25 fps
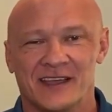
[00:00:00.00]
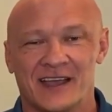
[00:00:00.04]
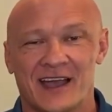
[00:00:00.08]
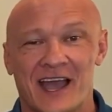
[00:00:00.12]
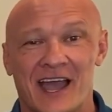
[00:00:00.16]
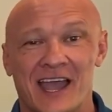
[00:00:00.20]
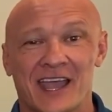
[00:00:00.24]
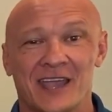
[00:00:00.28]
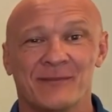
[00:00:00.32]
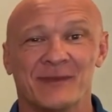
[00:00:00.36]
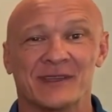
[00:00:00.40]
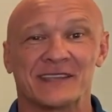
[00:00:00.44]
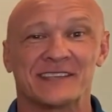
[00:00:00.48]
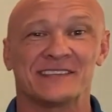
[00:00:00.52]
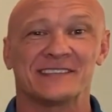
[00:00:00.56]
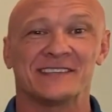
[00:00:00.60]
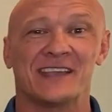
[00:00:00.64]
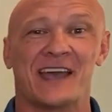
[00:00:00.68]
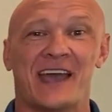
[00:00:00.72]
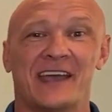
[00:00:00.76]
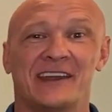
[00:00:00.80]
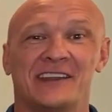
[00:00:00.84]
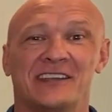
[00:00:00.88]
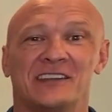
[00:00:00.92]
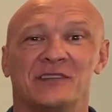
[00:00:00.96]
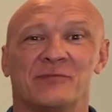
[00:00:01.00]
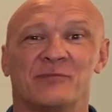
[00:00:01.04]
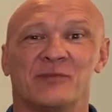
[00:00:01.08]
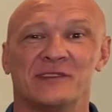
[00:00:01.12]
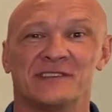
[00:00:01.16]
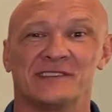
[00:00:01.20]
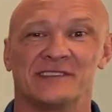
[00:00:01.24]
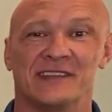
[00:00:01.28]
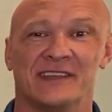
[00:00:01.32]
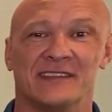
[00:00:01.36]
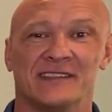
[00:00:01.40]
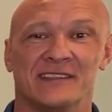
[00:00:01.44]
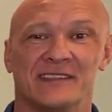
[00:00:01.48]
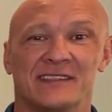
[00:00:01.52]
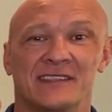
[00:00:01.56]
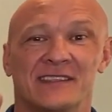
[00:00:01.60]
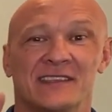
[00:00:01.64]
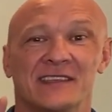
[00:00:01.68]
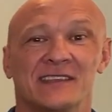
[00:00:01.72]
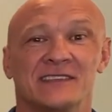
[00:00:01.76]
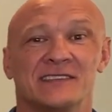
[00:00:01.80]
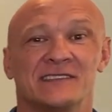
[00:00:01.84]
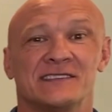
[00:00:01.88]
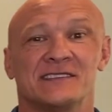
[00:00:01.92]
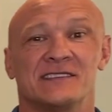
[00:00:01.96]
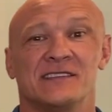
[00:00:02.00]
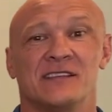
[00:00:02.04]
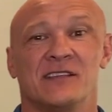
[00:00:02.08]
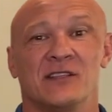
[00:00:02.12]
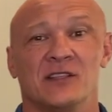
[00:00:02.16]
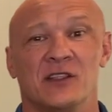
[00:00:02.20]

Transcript: I am excited to present this